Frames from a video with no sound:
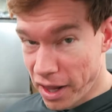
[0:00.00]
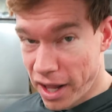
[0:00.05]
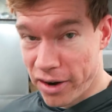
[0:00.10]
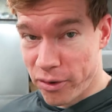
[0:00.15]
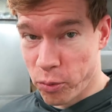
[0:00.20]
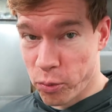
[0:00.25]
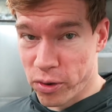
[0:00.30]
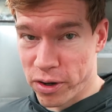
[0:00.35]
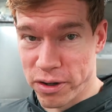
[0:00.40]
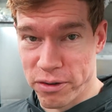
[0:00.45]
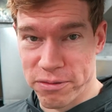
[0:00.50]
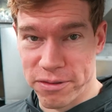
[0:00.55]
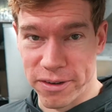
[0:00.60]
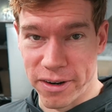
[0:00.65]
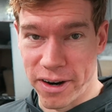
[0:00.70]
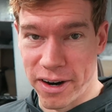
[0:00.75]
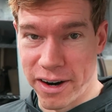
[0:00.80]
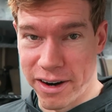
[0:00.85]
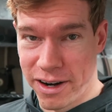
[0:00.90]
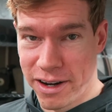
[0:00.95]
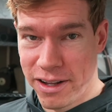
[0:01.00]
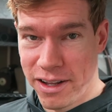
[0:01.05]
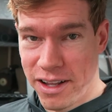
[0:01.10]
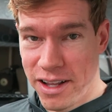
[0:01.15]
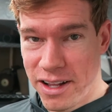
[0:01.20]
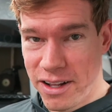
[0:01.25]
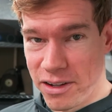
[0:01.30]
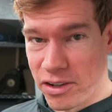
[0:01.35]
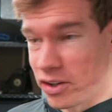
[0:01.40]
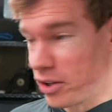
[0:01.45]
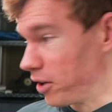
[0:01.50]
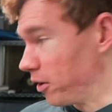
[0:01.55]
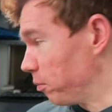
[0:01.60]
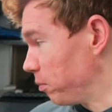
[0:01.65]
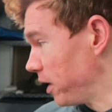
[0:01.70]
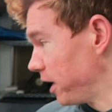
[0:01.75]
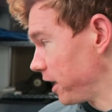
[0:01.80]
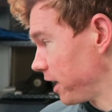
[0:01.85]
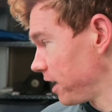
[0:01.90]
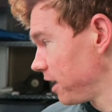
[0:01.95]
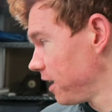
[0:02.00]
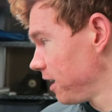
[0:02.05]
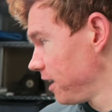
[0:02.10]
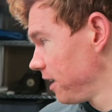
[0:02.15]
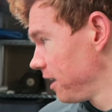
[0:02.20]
lot of work for our little buddy.